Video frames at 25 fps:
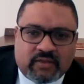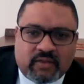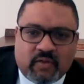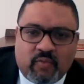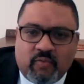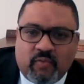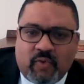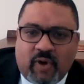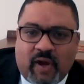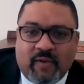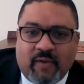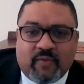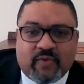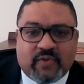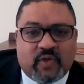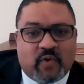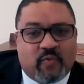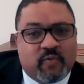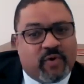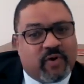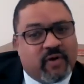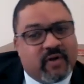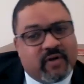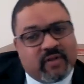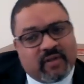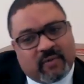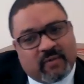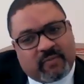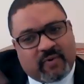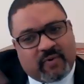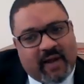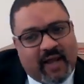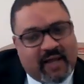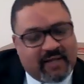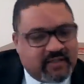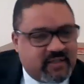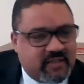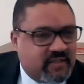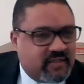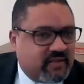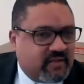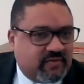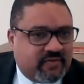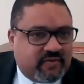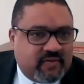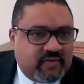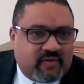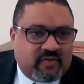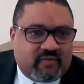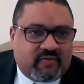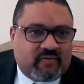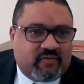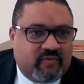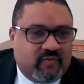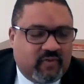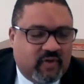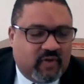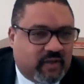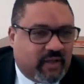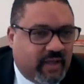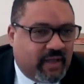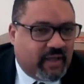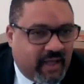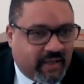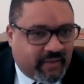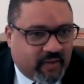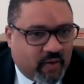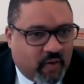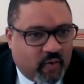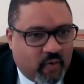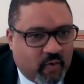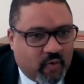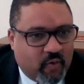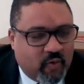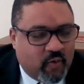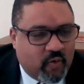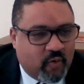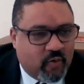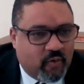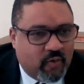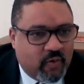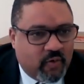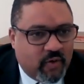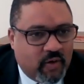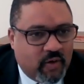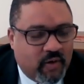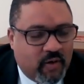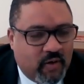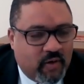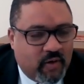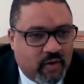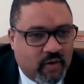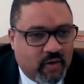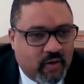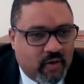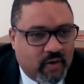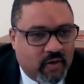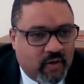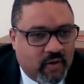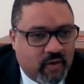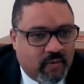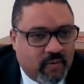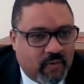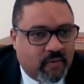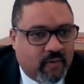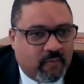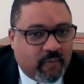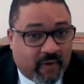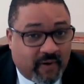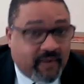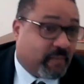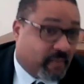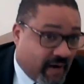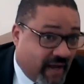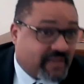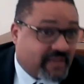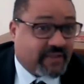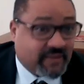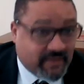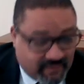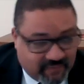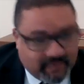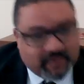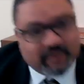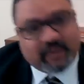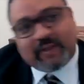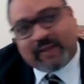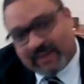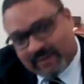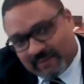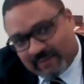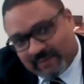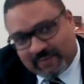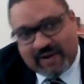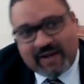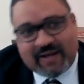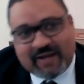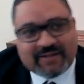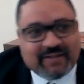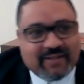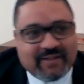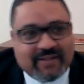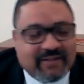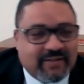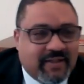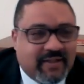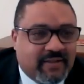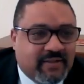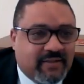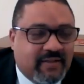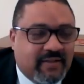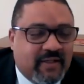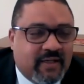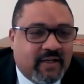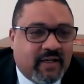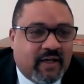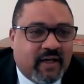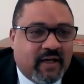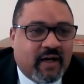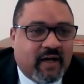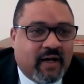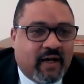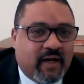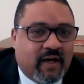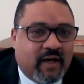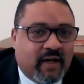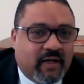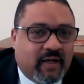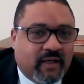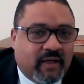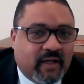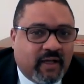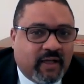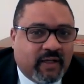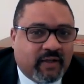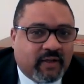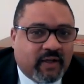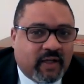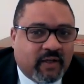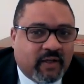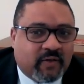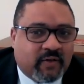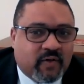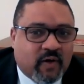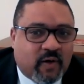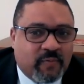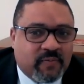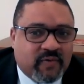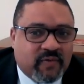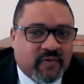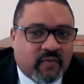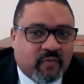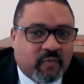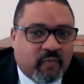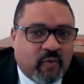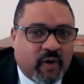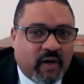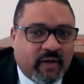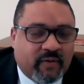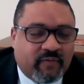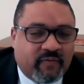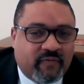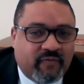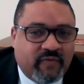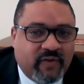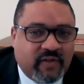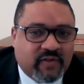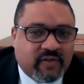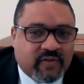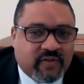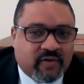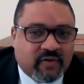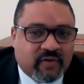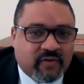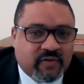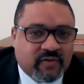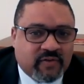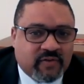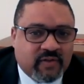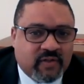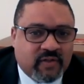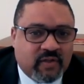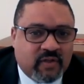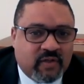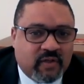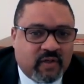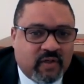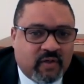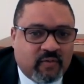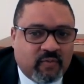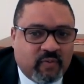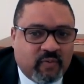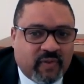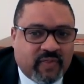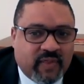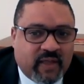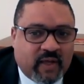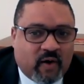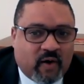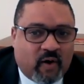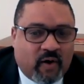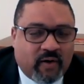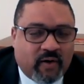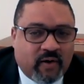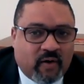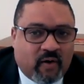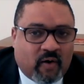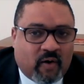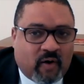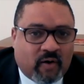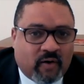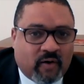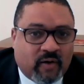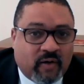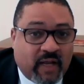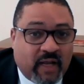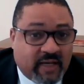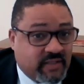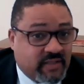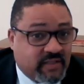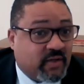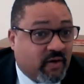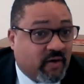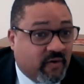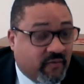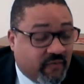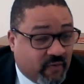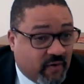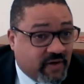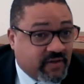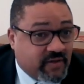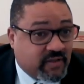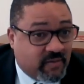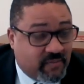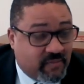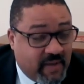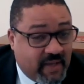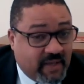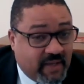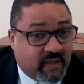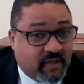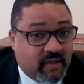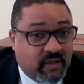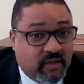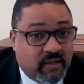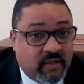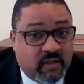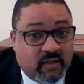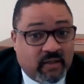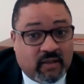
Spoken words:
So we're in the process of sort of looking at the whole, we're in the process of looking at the process in terms of what features we think are necessary for us to make,